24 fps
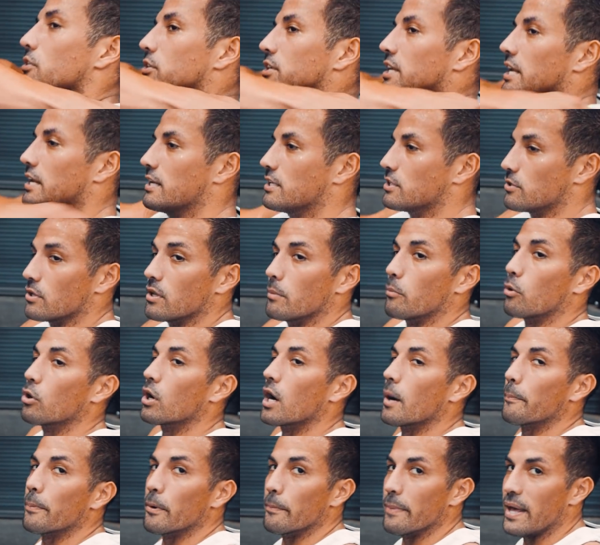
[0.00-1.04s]
you're getting to the more
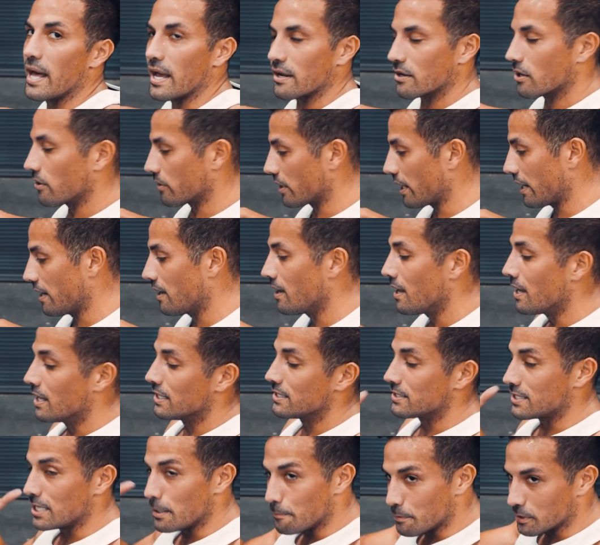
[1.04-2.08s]
upper back, okay?
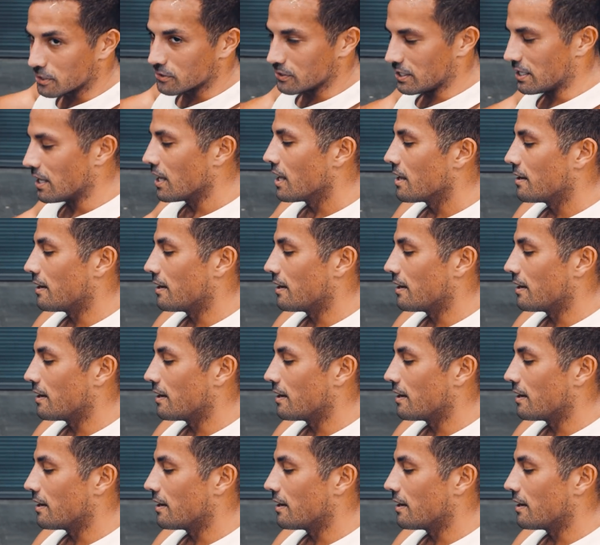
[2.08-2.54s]
Typically.